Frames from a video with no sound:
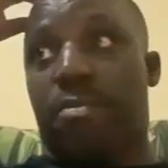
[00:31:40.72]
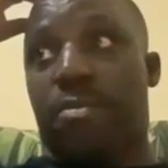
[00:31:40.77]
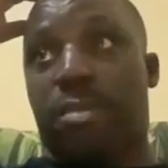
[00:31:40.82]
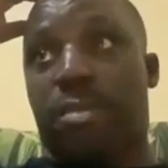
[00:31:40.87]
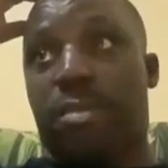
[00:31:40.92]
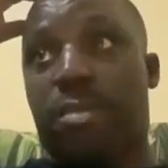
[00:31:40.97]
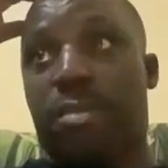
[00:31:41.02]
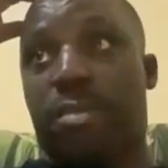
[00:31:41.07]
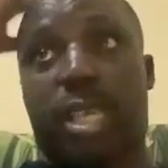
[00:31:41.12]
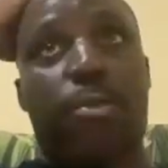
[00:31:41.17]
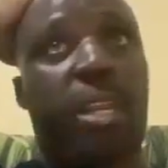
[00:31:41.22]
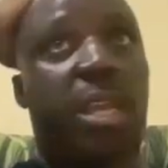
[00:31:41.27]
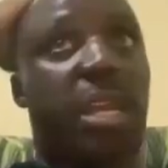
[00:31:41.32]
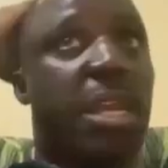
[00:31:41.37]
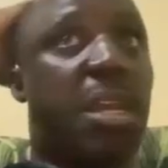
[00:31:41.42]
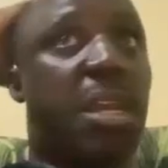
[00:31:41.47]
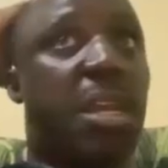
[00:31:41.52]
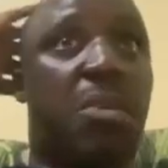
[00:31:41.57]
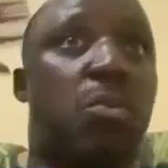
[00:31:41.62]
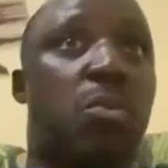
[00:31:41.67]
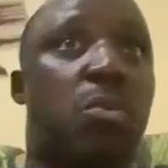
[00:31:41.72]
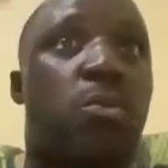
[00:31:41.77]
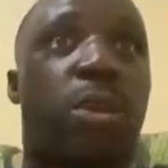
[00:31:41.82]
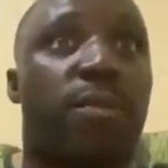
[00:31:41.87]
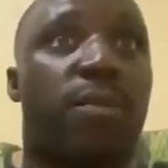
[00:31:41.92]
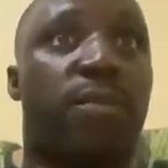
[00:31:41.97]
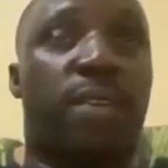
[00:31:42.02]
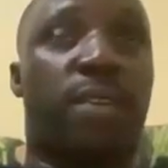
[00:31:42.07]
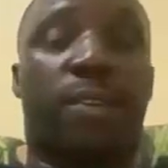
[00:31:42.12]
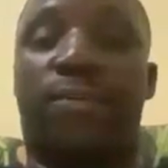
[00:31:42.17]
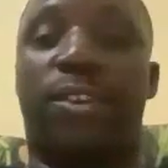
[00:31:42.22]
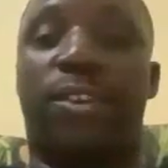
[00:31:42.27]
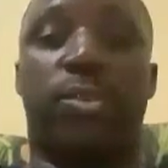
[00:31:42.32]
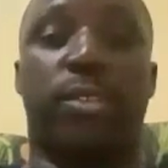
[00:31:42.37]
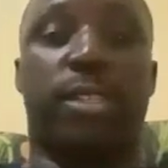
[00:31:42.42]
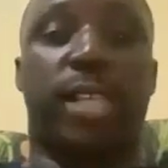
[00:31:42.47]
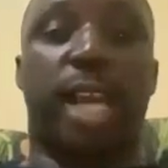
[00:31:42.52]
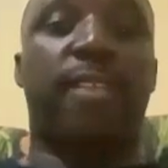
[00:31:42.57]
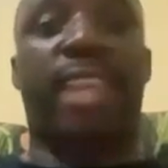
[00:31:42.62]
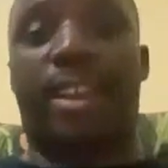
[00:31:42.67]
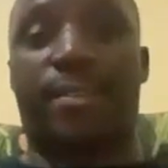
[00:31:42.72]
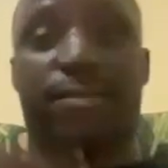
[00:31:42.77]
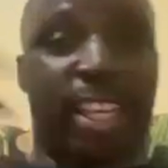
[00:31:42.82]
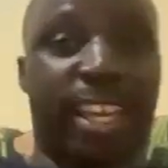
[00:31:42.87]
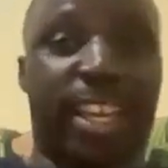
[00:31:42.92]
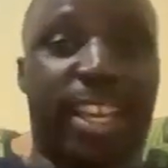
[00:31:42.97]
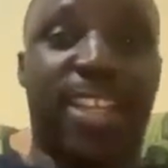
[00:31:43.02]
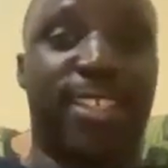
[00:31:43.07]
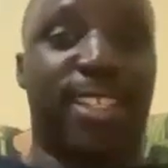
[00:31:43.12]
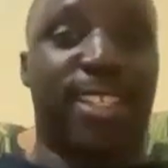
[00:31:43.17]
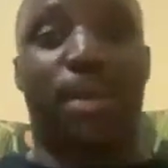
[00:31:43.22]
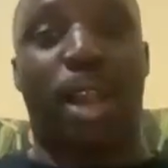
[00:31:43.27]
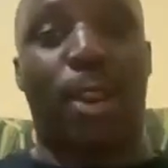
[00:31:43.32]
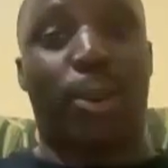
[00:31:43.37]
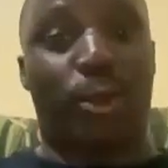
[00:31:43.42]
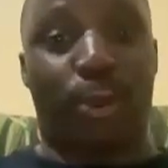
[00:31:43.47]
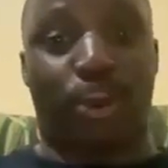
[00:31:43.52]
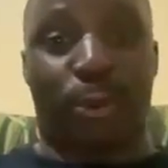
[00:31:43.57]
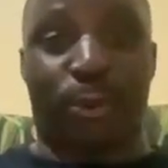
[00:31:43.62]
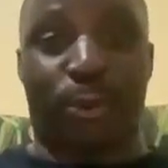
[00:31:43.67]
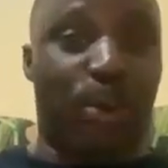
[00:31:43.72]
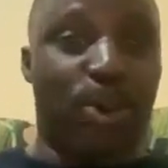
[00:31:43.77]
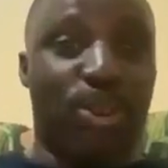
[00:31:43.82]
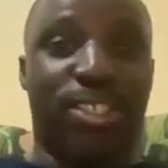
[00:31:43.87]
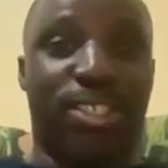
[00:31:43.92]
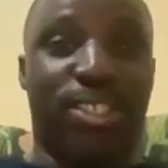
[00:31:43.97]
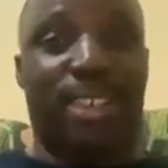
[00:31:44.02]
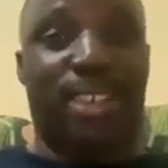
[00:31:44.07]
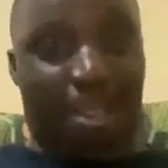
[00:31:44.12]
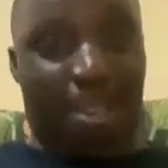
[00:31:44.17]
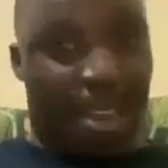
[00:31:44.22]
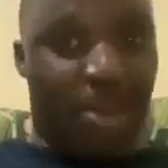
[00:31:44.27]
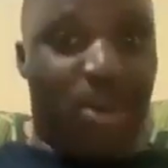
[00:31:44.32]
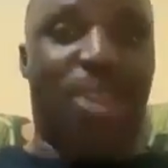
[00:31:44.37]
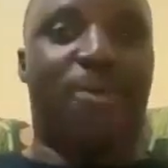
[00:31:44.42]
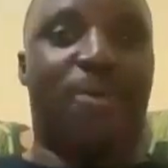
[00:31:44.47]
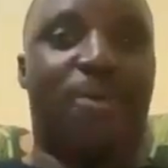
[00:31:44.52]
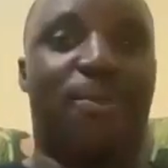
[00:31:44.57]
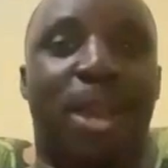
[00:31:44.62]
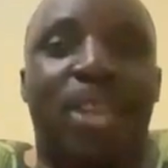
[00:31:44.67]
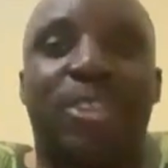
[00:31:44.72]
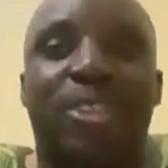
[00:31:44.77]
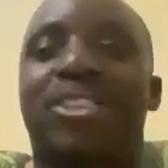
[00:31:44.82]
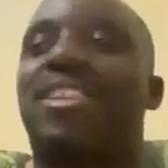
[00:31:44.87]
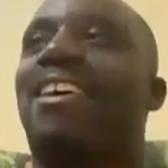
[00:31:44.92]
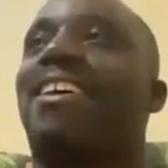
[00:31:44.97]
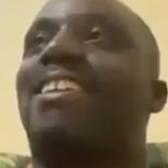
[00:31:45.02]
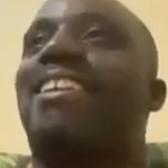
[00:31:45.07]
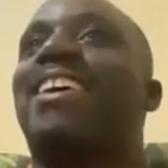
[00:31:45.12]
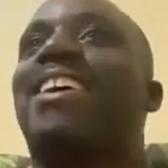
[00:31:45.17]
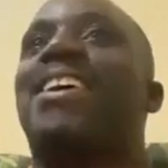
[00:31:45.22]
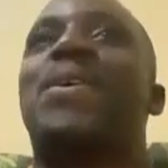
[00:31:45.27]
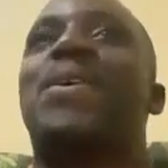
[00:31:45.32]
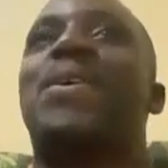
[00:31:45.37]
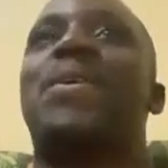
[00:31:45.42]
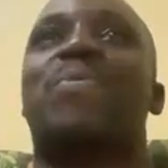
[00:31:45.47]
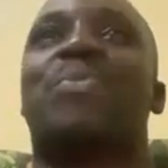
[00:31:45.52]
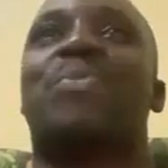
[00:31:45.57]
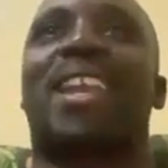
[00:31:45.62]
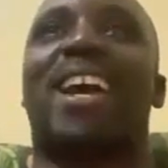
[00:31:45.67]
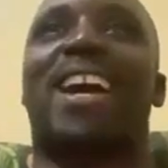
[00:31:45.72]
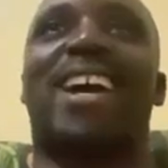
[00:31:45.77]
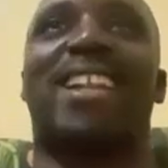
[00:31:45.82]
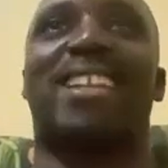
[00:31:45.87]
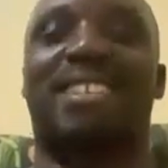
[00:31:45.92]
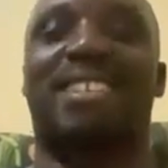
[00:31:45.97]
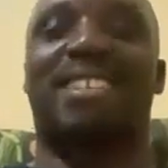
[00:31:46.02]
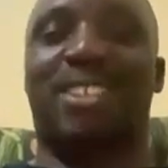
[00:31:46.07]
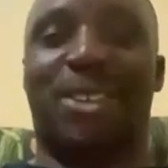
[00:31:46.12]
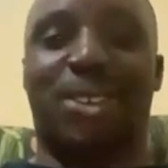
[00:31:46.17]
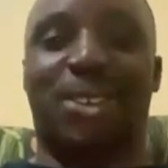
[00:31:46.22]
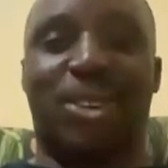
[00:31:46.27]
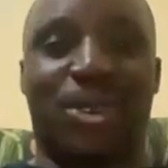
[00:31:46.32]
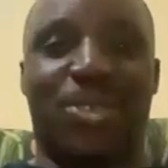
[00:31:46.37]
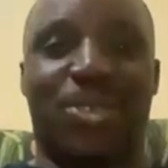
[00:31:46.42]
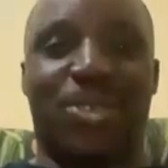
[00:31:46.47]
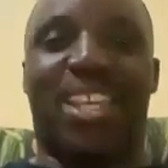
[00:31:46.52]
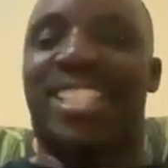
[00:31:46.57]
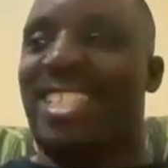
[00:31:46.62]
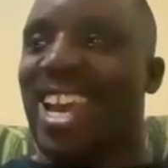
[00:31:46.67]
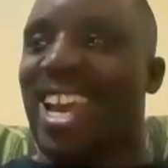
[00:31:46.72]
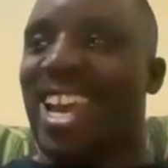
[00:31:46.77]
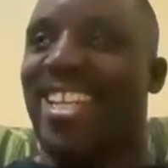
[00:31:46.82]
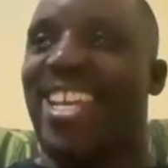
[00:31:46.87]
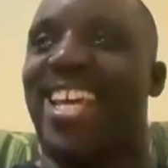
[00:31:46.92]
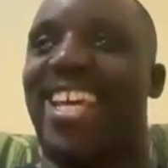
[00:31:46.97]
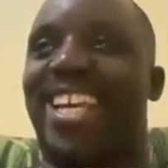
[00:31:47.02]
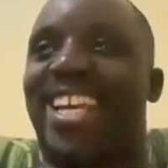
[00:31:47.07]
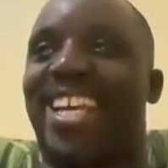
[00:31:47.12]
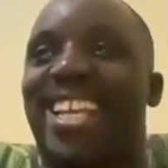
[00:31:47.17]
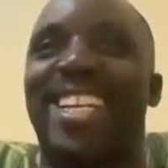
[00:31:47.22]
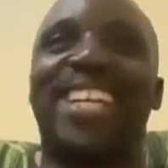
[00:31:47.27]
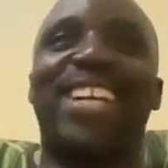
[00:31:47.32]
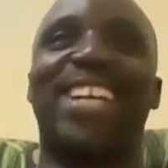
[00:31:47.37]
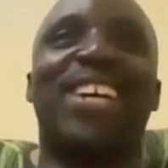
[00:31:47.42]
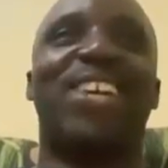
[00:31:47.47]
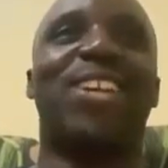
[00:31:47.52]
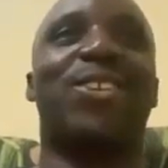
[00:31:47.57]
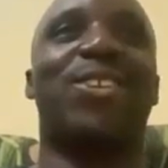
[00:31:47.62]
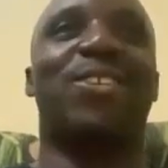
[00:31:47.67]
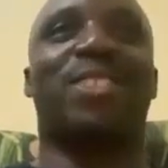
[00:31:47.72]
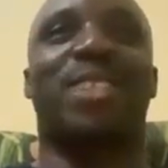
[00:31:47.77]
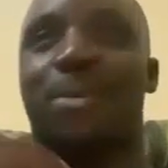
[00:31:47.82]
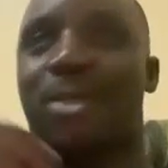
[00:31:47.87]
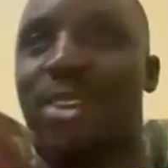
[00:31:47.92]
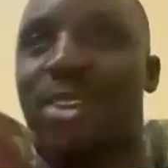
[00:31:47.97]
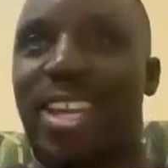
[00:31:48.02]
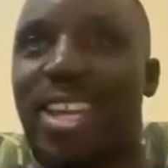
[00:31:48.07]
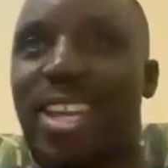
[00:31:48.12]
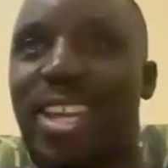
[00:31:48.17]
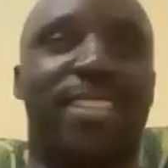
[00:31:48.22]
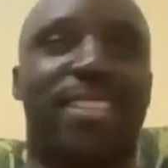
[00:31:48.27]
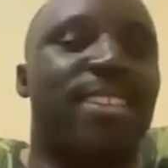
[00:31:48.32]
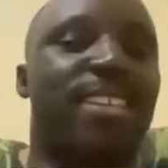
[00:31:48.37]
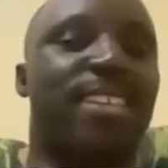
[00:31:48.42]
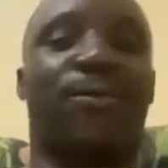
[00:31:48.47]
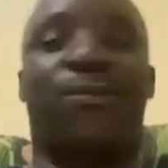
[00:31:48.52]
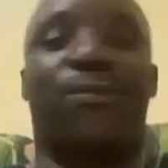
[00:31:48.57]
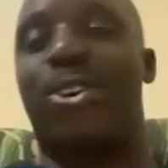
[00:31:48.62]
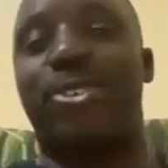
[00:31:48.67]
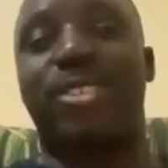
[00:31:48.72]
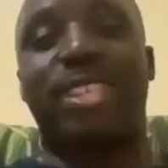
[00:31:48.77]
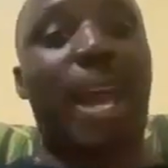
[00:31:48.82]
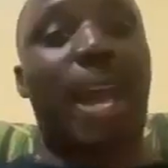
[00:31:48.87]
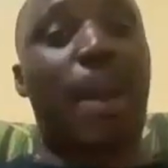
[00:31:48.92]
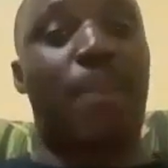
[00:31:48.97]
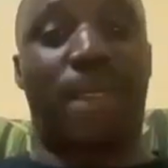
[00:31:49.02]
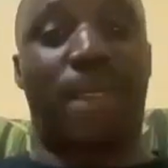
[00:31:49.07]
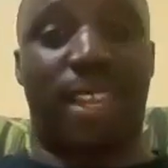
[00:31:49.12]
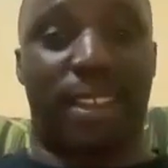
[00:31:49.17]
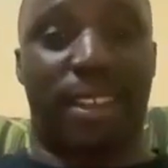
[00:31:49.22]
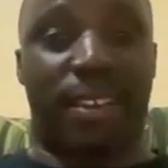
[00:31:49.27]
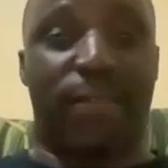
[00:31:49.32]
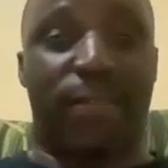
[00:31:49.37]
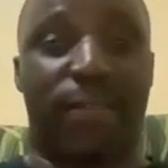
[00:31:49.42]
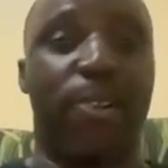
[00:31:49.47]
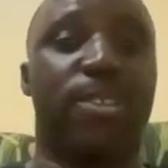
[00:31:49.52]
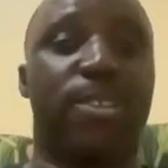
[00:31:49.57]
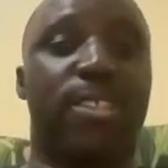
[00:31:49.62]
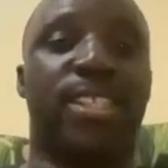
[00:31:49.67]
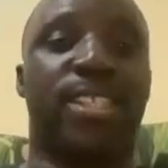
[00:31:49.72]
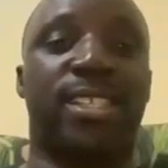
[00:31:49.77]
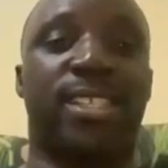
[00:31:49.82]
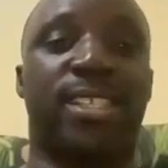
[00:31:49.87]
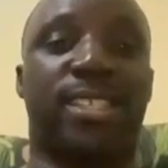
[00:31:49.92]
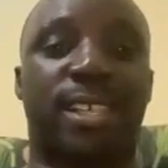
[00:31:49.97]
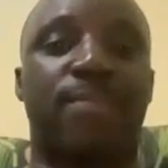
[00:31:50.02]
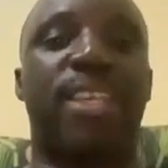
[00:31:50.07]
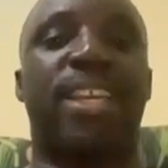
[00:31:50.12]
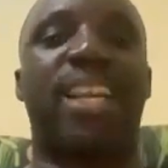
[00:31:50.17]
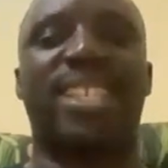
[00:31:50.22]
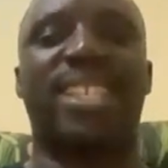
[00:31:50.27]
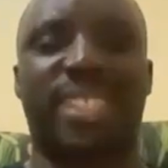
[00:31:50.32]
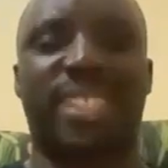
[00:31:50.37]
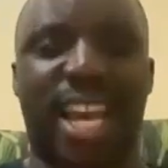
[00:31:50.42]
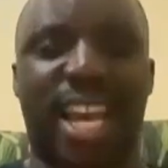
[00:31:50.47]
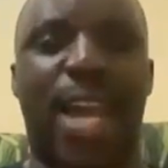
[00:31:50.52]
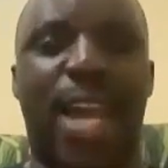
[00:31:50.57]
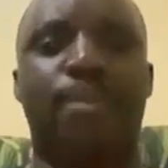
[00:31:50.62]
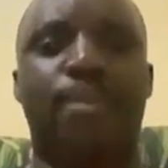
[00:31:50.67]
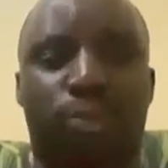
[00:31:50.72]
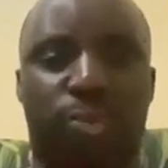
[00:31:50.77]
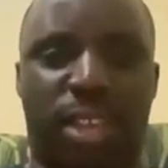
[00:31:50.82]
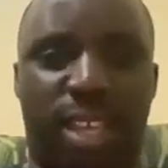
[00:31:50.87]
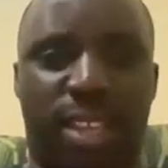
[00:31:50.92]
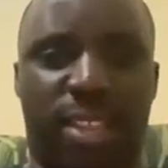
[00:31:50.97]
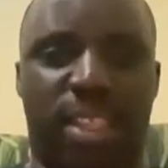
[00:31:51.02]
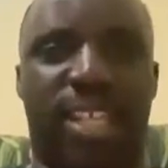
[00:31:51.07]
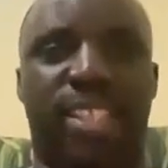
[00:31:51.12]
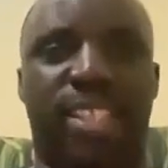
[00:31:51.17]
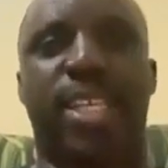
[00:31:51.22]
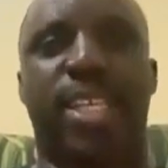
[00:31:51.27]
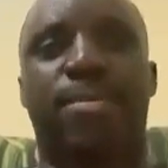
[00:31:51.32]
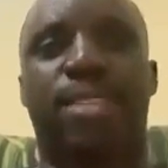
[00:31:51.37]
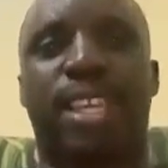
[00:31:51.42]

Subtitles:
somebody or whoever feels they have taken some alcohol, of course, we imagine, and they start, somebody feels happy, feels something has come together,